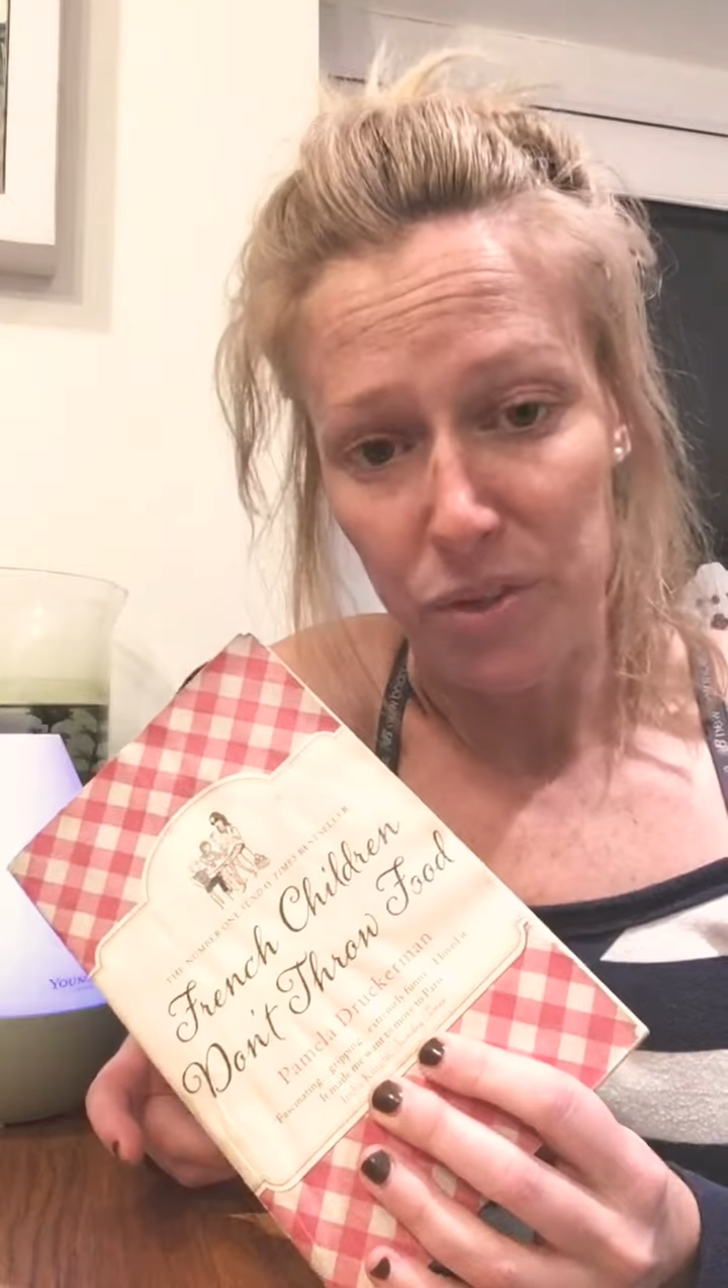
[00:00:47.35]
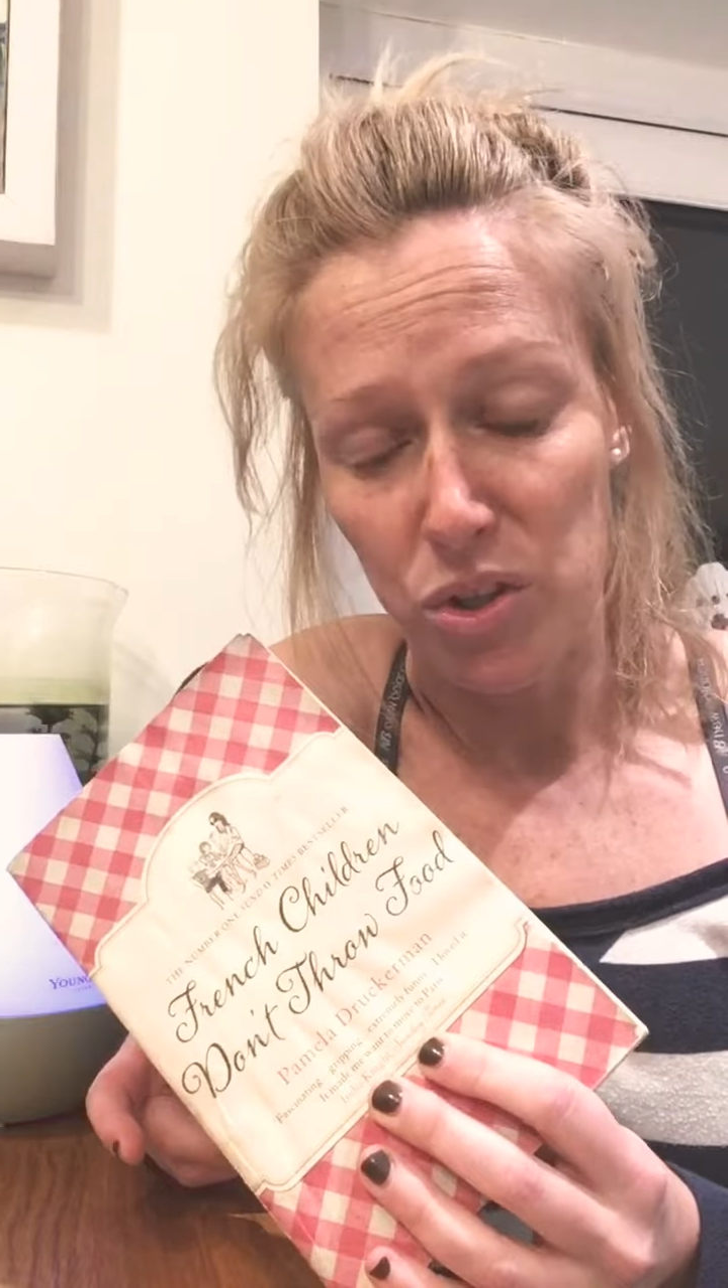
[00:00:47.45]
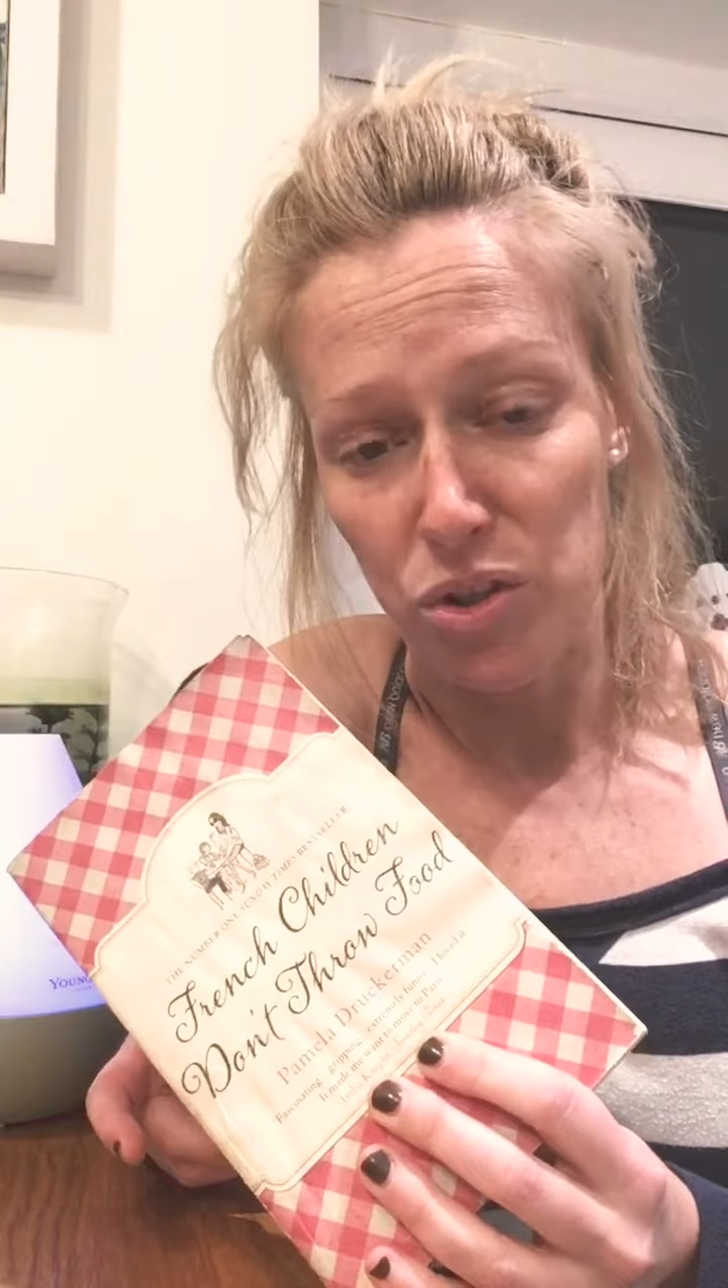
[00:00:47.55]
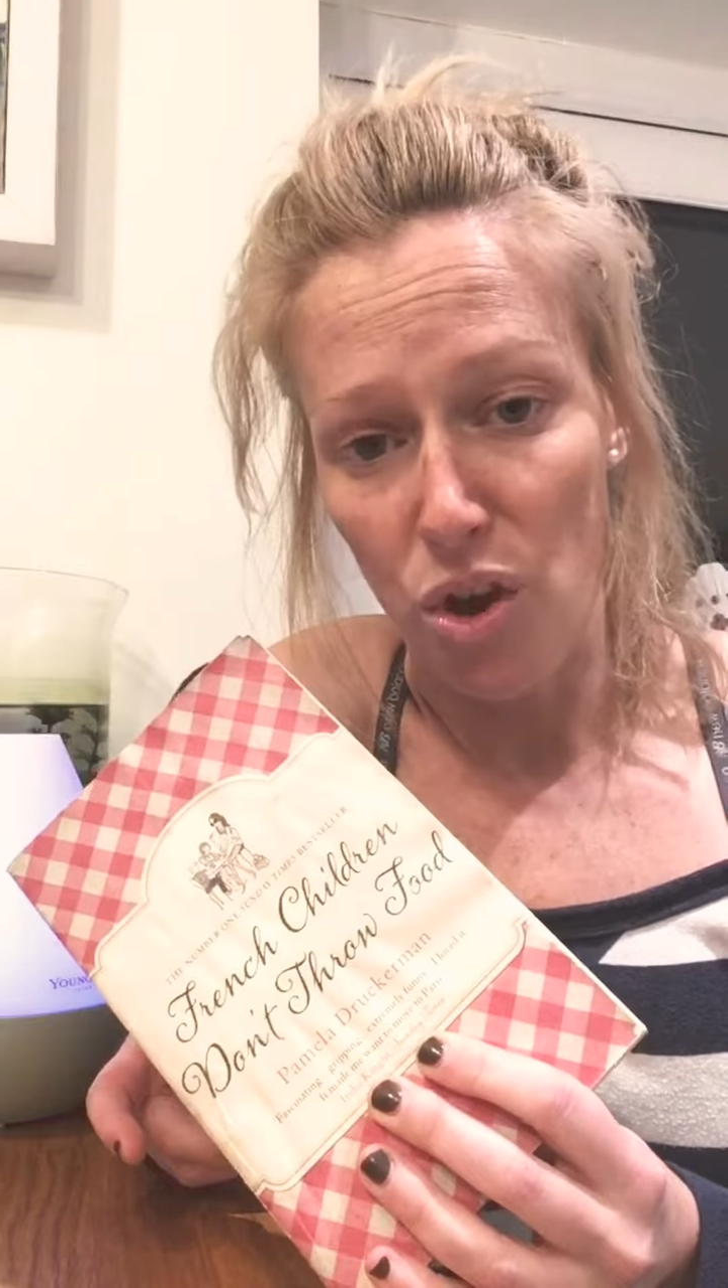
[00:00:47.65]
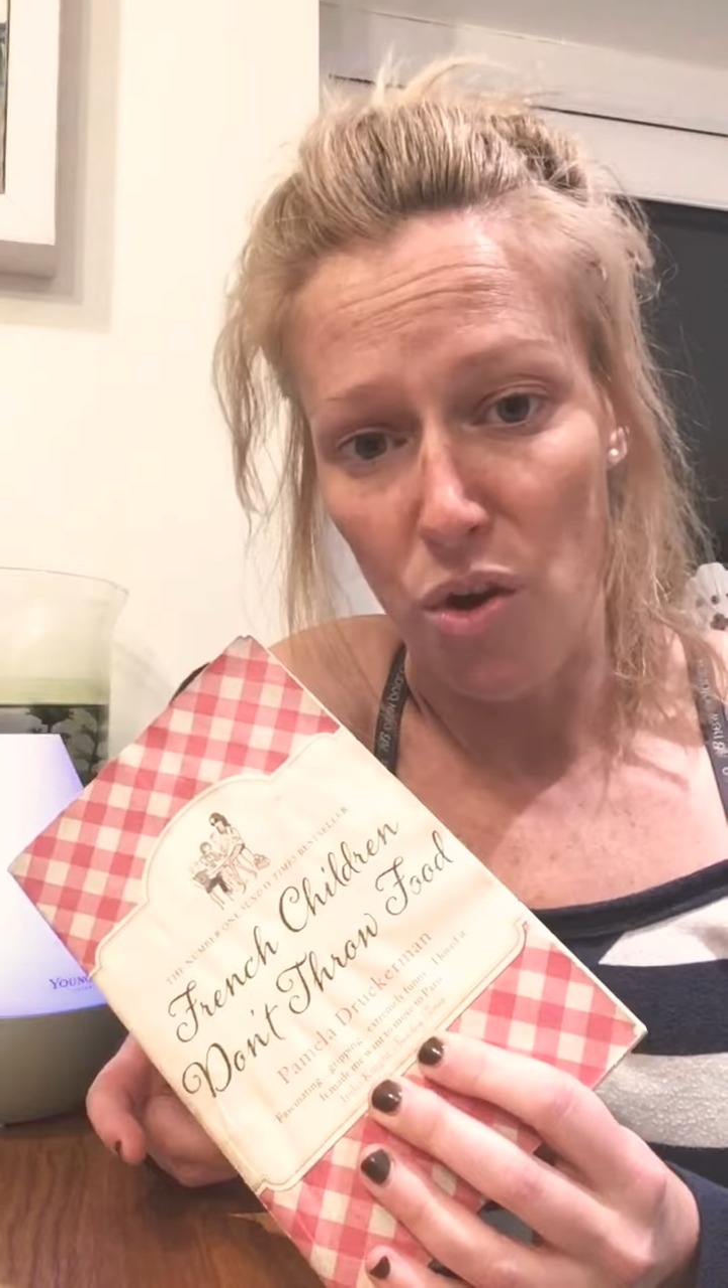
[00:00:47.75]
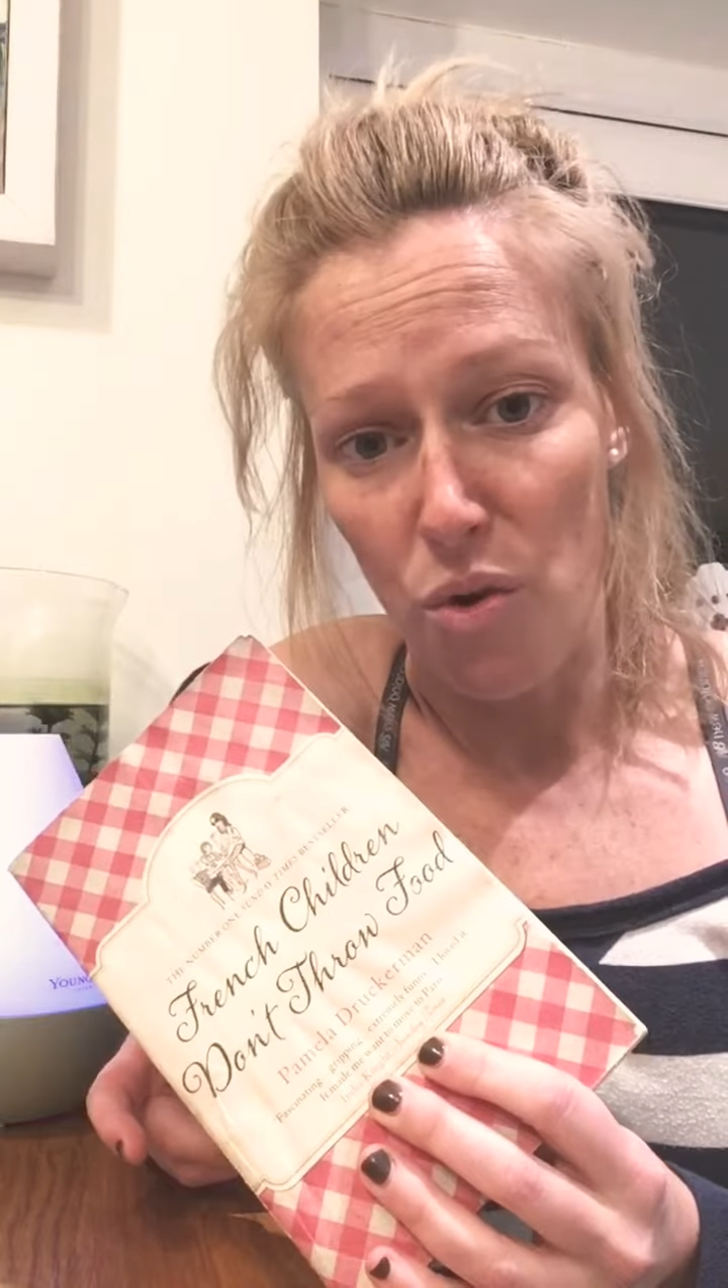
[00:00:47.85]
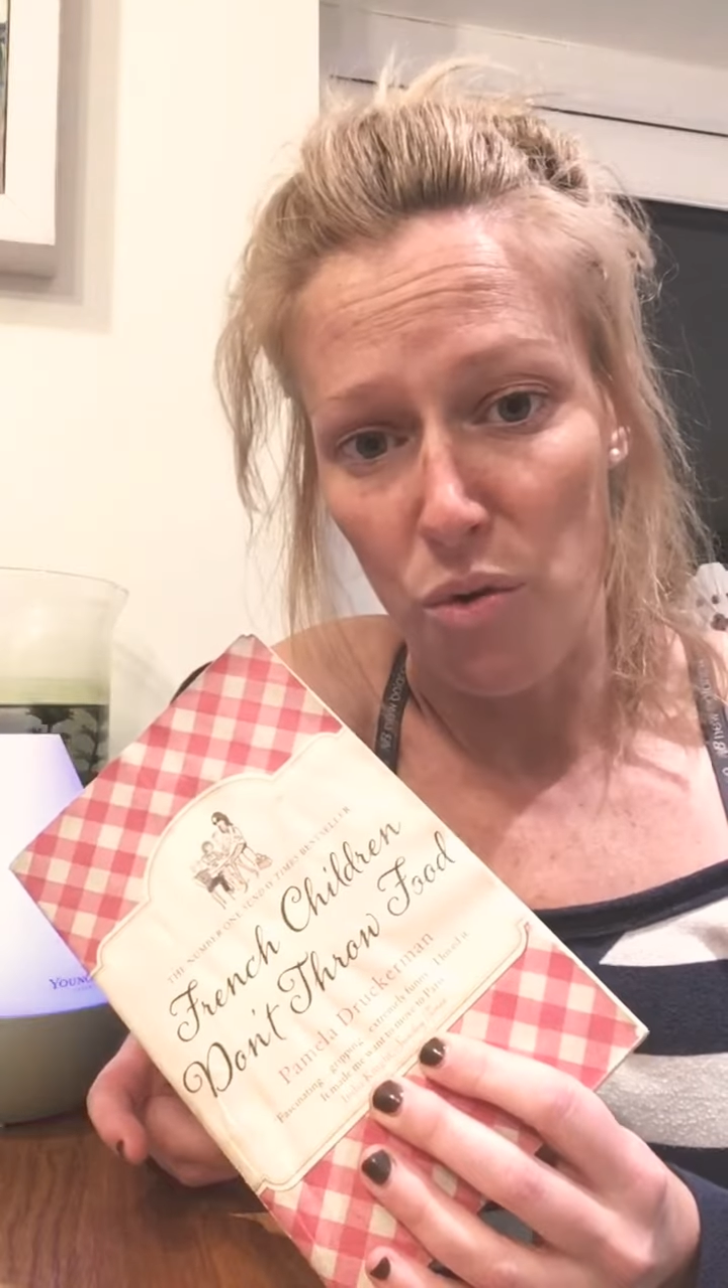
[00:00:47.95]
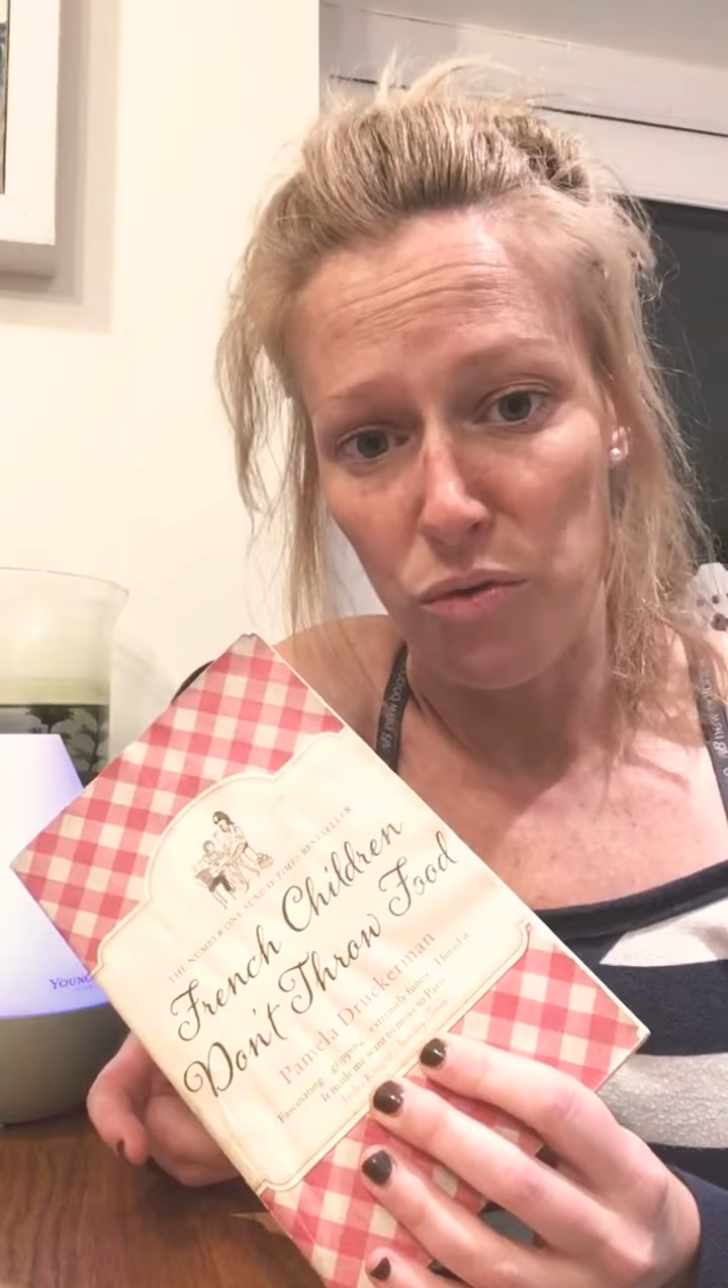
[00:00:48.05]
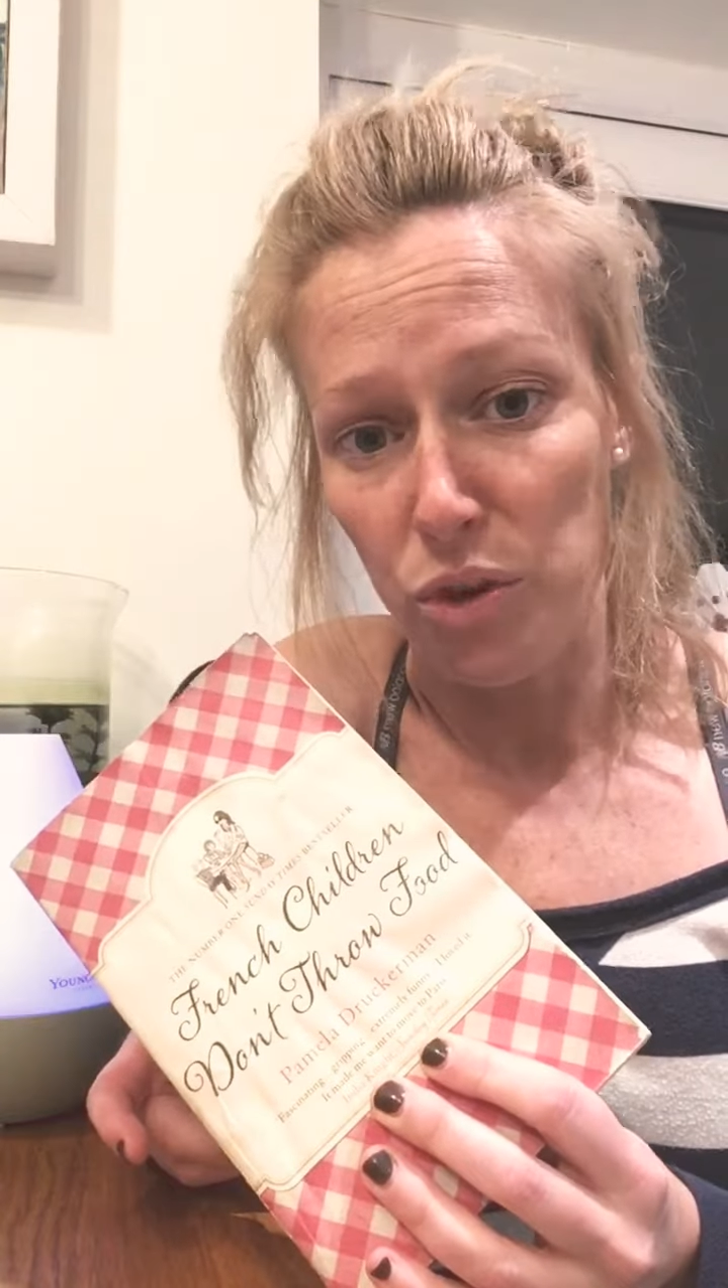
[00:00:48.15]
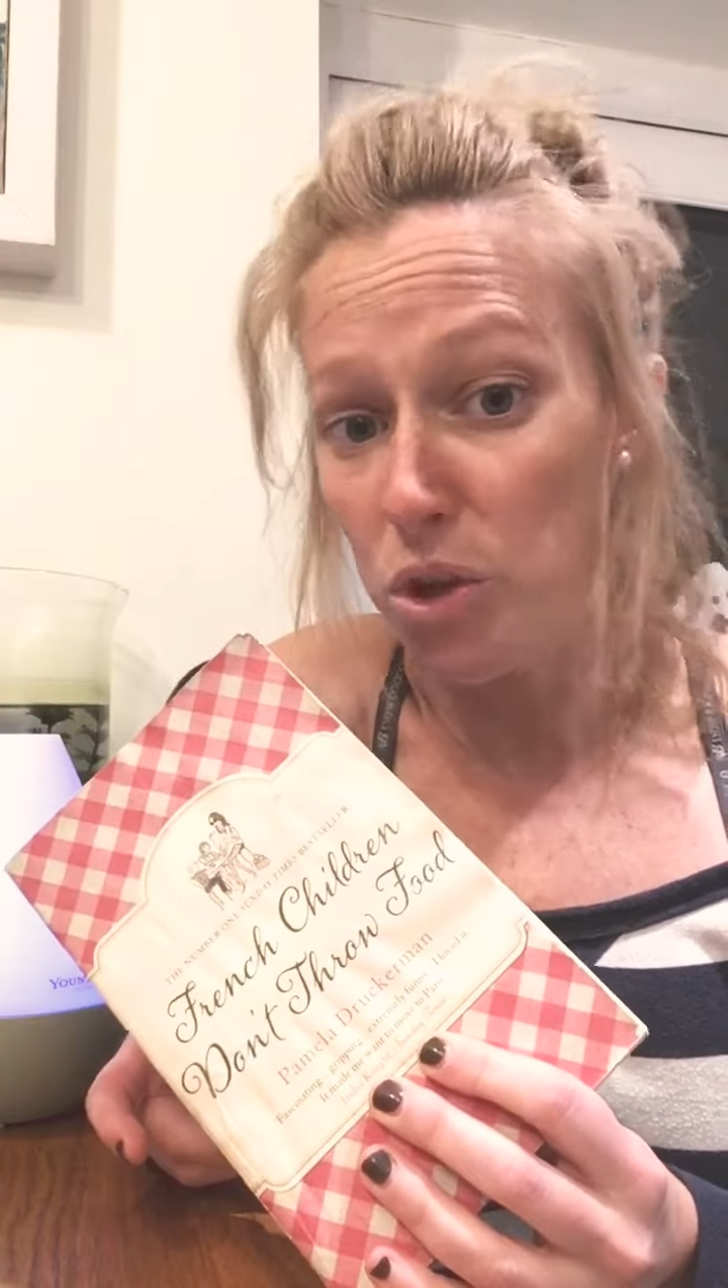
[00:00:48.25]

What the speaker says: So for